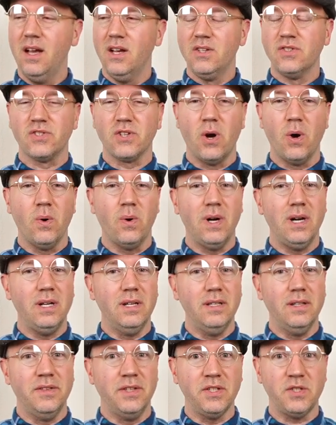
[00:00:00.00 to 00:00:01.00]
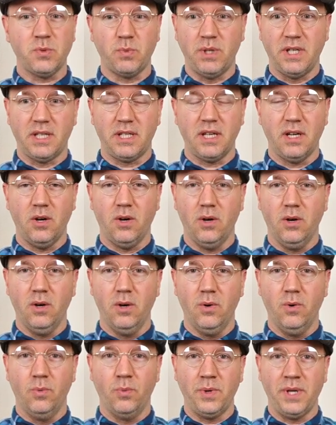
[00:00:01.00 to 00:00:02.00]
So, this week
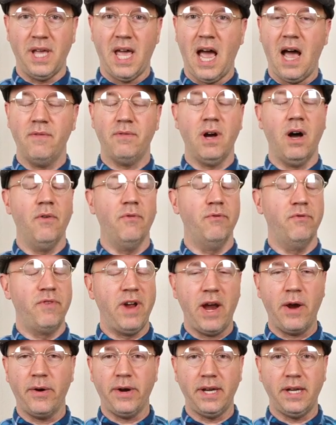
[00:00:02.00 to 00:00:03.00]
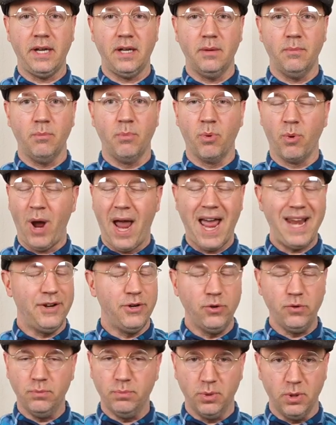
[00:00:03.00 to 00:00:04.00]
we have a very brand
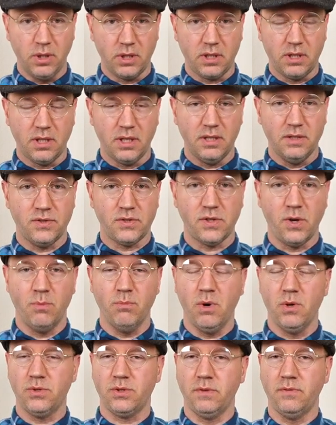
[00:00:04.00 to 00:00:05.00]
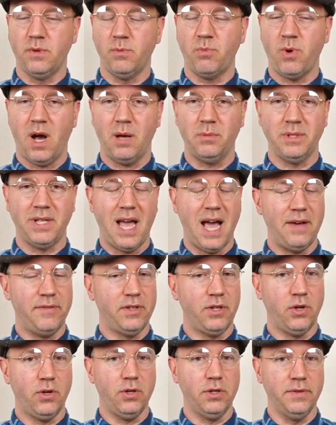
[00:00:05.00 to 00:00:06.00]
new book, so most of you probably haven't
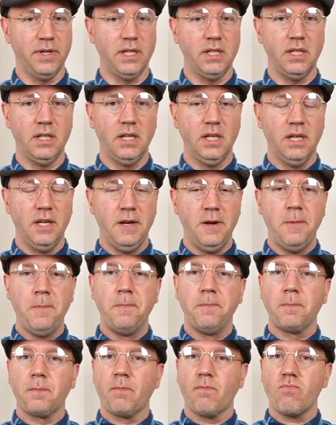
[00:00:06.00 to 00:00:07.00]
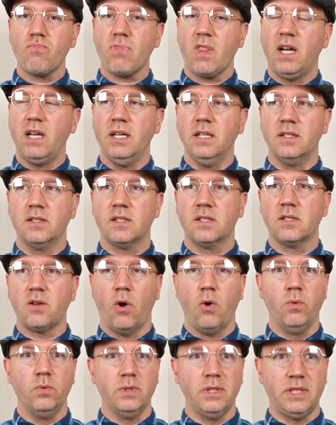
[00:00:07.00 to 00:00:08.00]
heard of it. It's
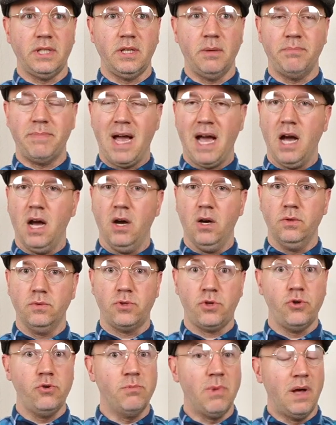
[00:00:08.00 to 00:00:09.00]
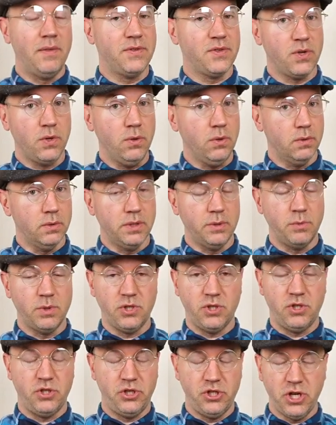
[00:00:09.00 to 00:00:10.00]
only about two months old, it
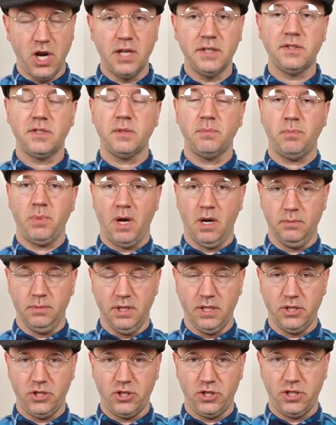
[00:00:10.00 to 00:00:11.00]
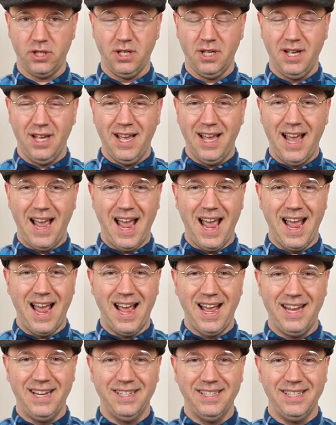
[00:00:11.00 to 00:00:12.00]
was just published,
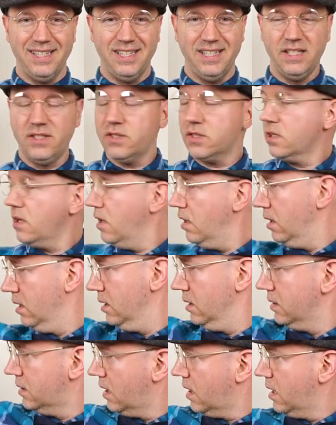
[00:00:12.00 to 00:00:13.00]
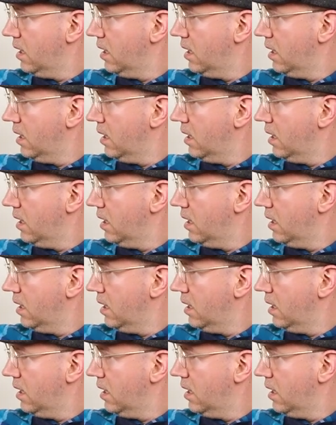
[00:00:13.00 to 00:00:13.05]
and it's called